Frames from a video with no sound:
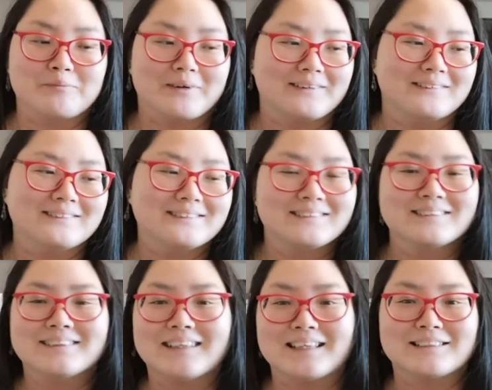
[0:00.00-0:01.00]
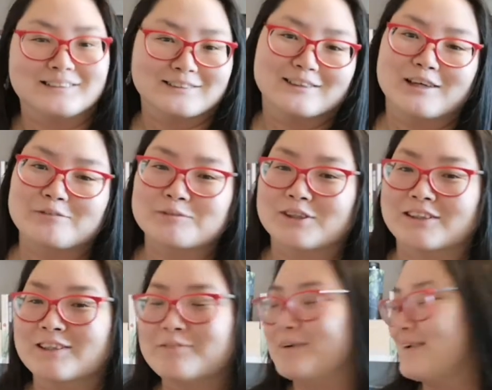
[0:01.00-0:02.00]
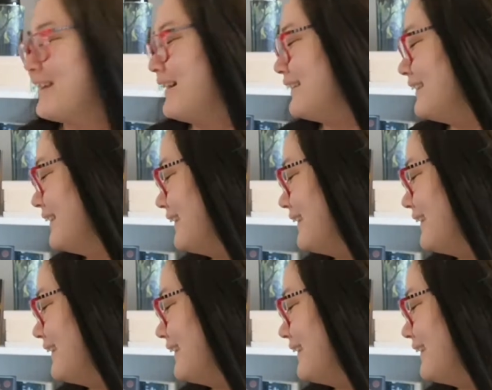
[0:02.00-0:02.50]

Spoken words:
but yes, I'm sorry about that.